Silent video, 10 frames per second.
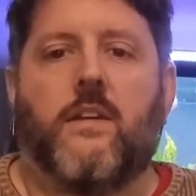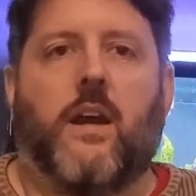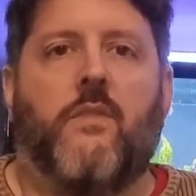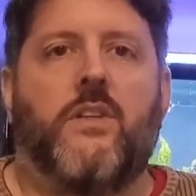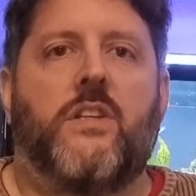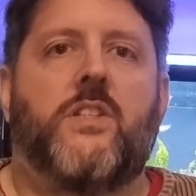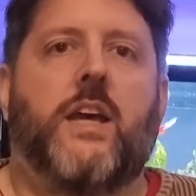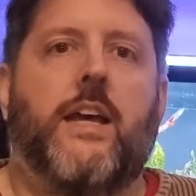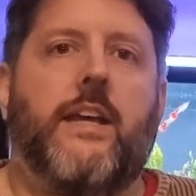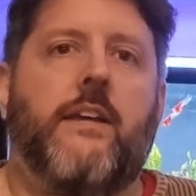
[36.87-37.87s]
Now, there's a
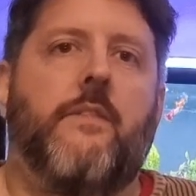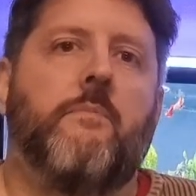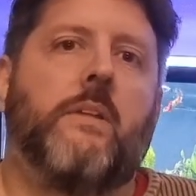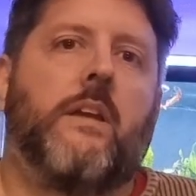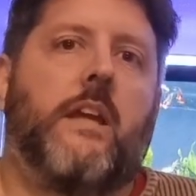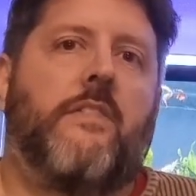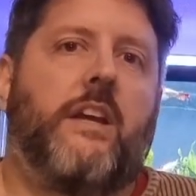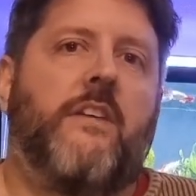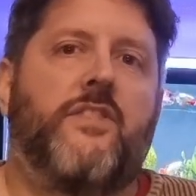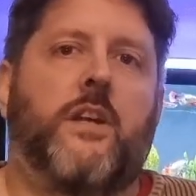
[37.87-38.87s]
saying, if
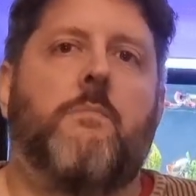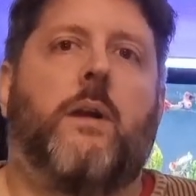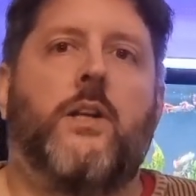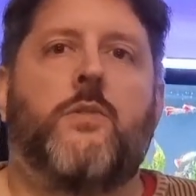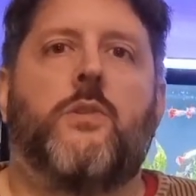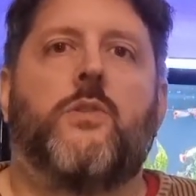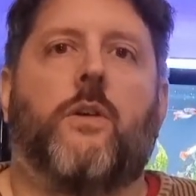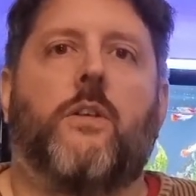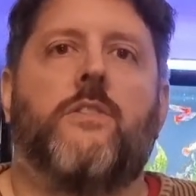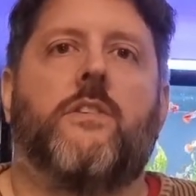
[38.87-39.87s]
ifs and buts were
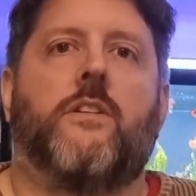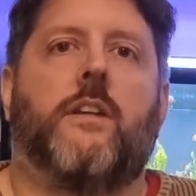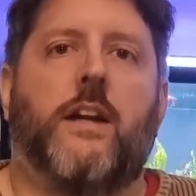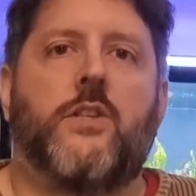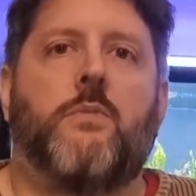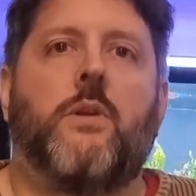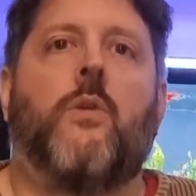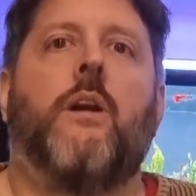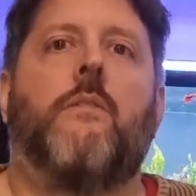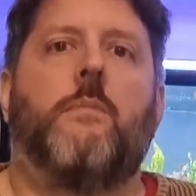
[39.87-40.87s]
chocolates and nuts, we'd
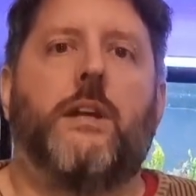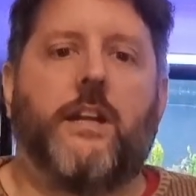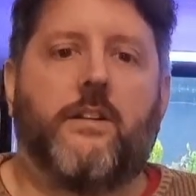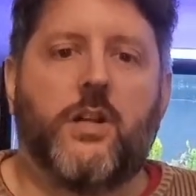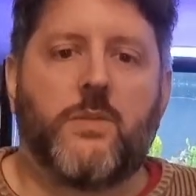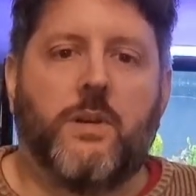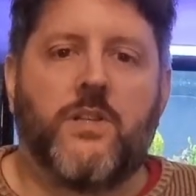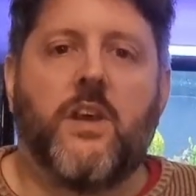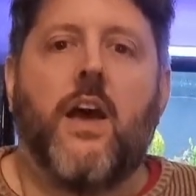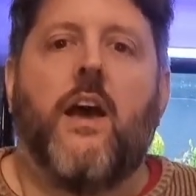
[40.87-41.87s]
all have a Merry
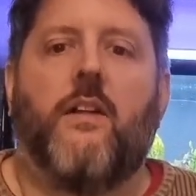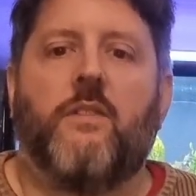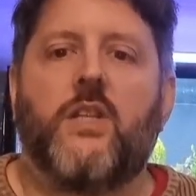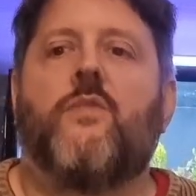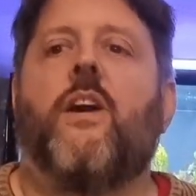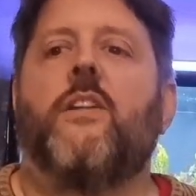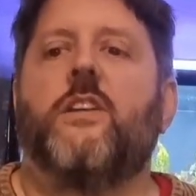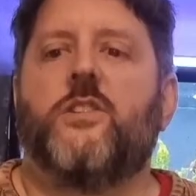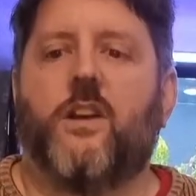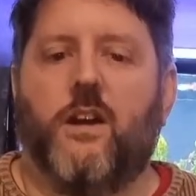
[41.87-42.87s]
Christmas. And this fight
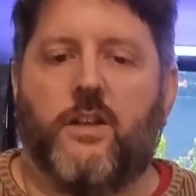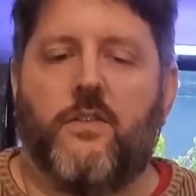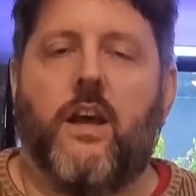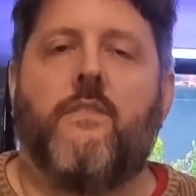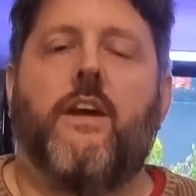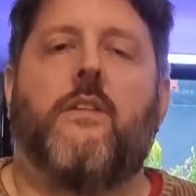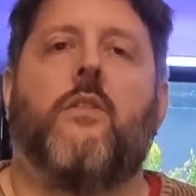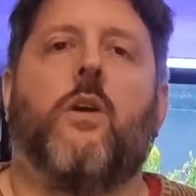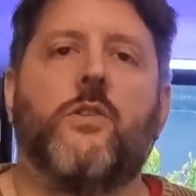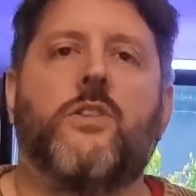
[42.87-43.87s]
is kind of like that.
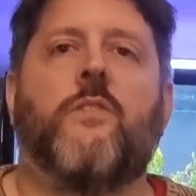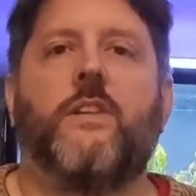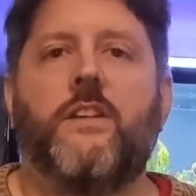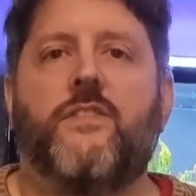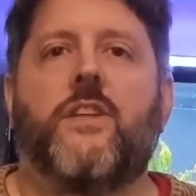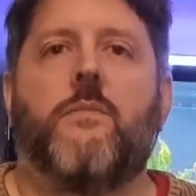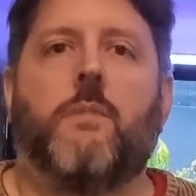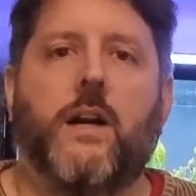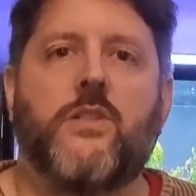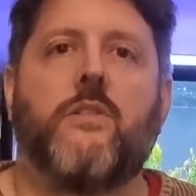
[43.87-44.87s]
Lots of ifs and
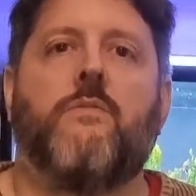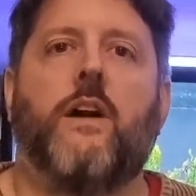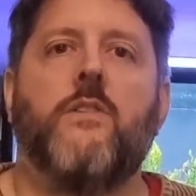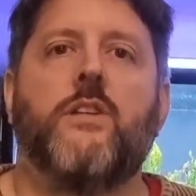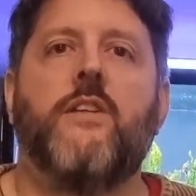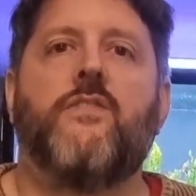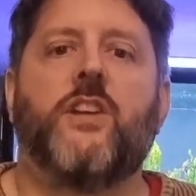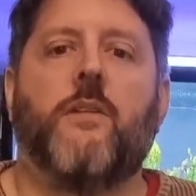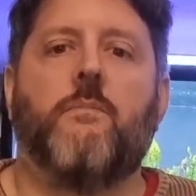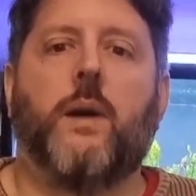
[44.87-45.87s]
buts, and those ifs
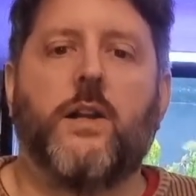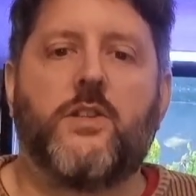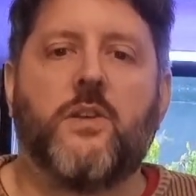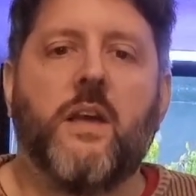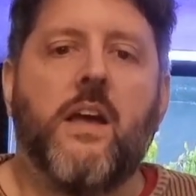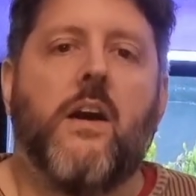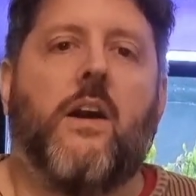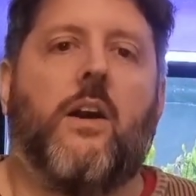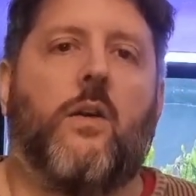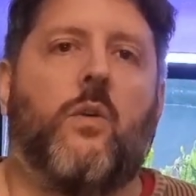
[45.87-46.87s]
and buts
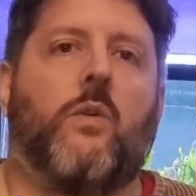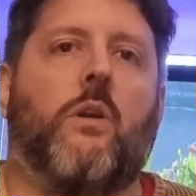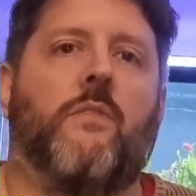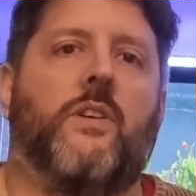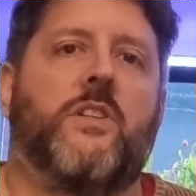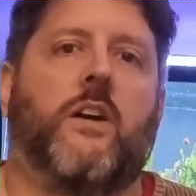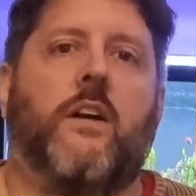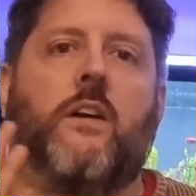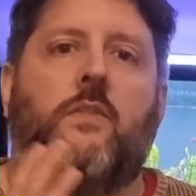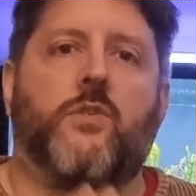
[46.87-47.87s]
are all on the
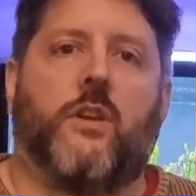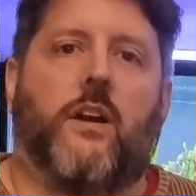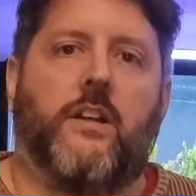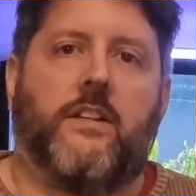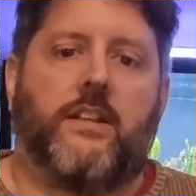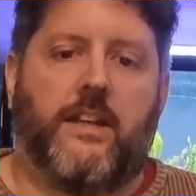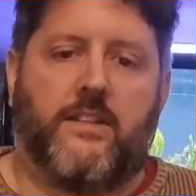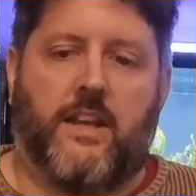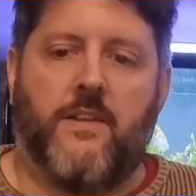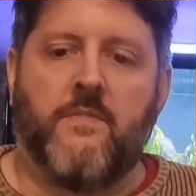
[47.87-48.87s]
side of Zolani
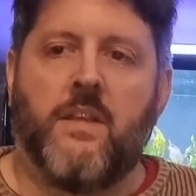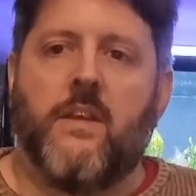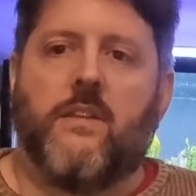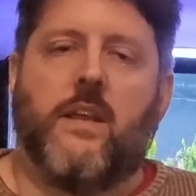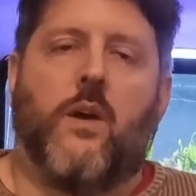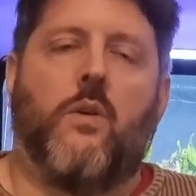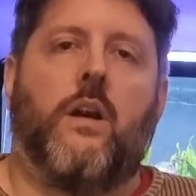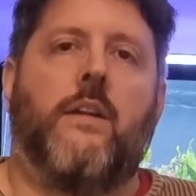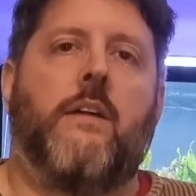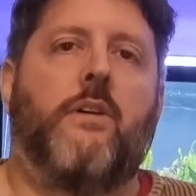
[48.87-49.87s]
Tete. Now,
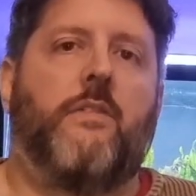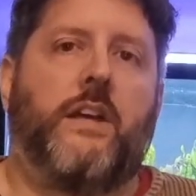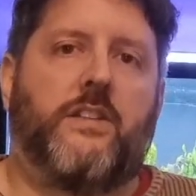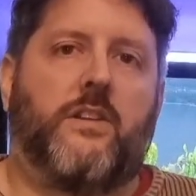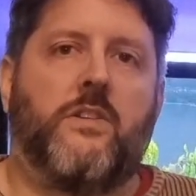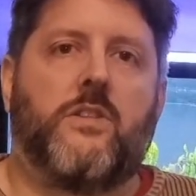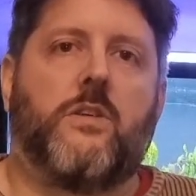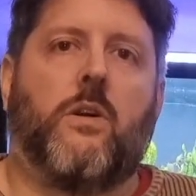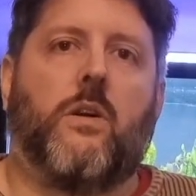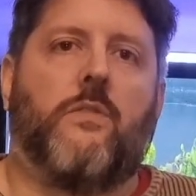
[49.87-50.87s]
another veteran
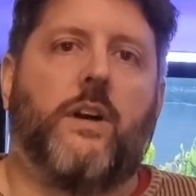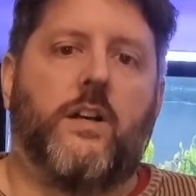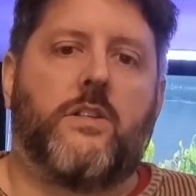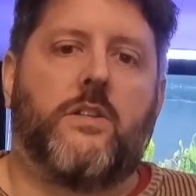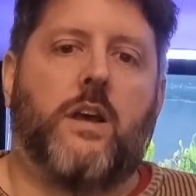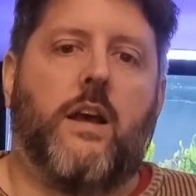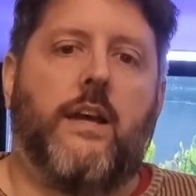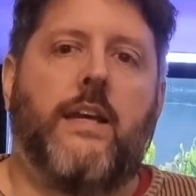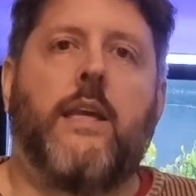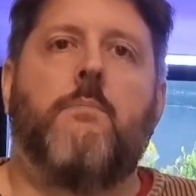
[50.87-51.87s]
star of us,
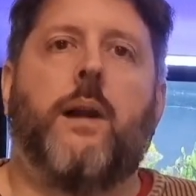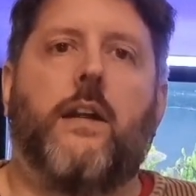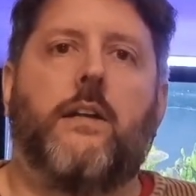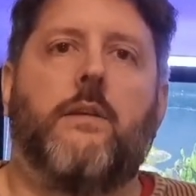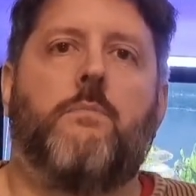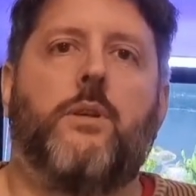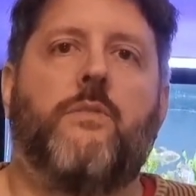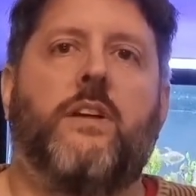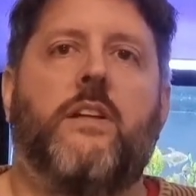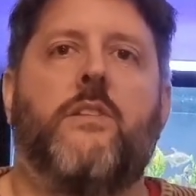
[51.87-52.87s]
Heki Butler,
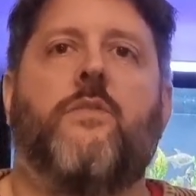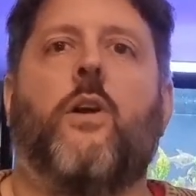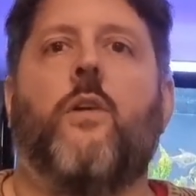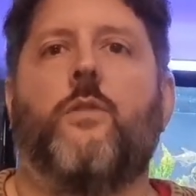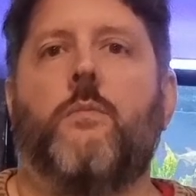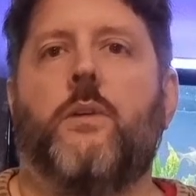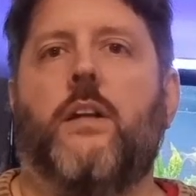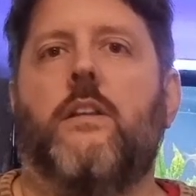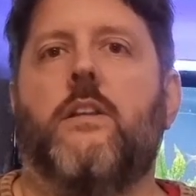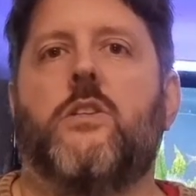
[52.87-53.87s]
proved that he's far from
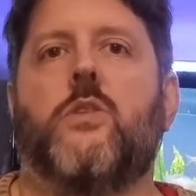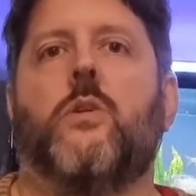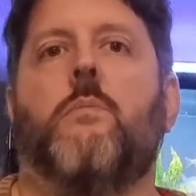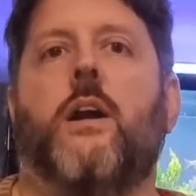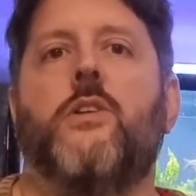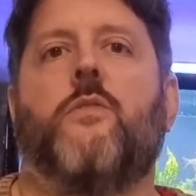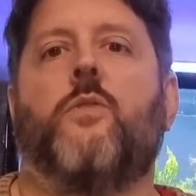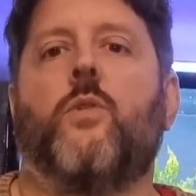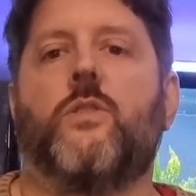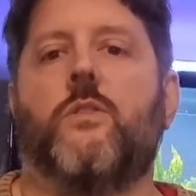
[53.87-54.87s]
done and he's still a major
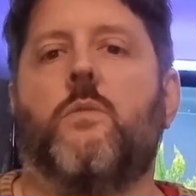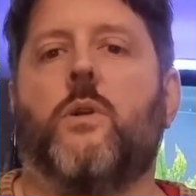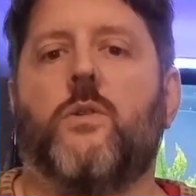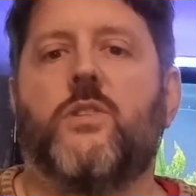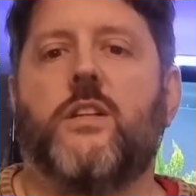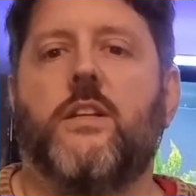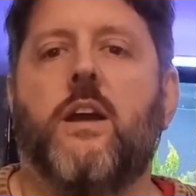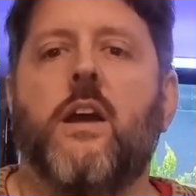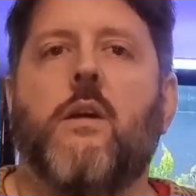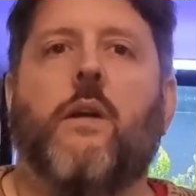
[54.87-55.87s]
force on the world scene
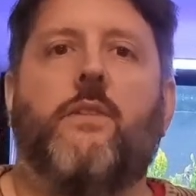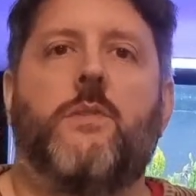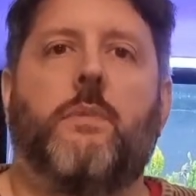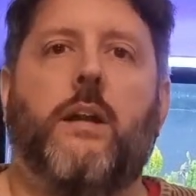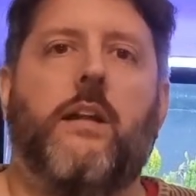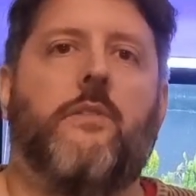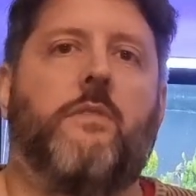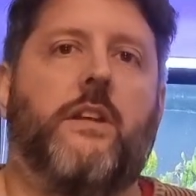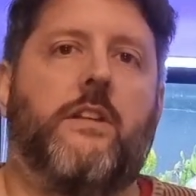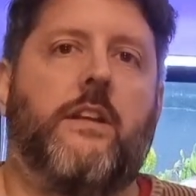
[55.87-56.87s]
with his brilliant
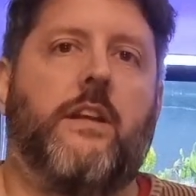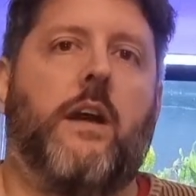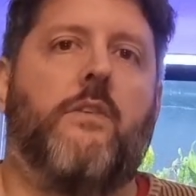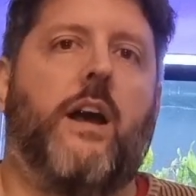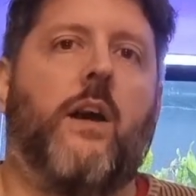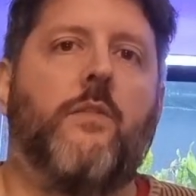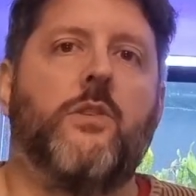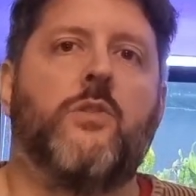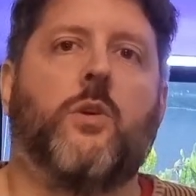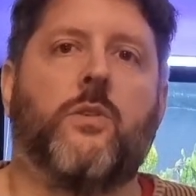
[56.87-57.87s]
victory over
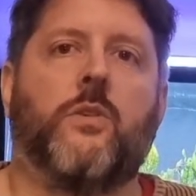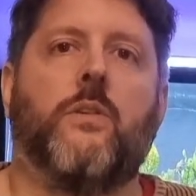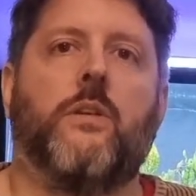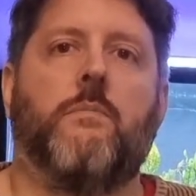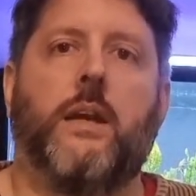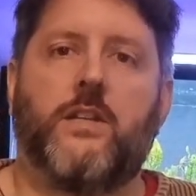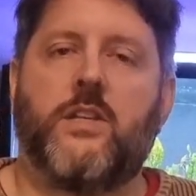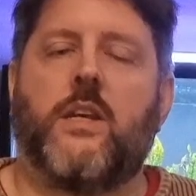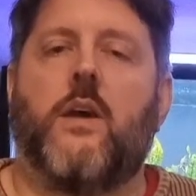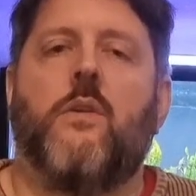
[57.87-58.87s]
Alvin Soto in
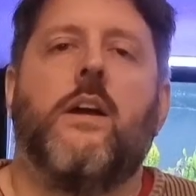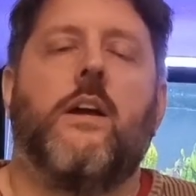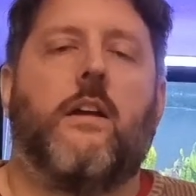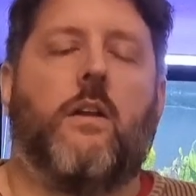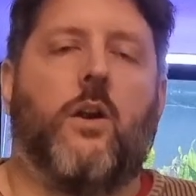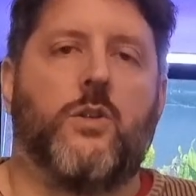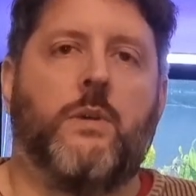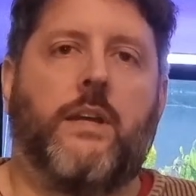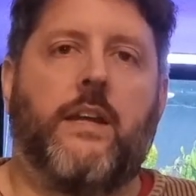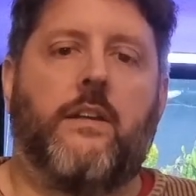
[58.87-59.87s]
Mexico last
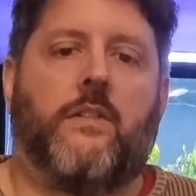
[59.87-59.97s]
weekend.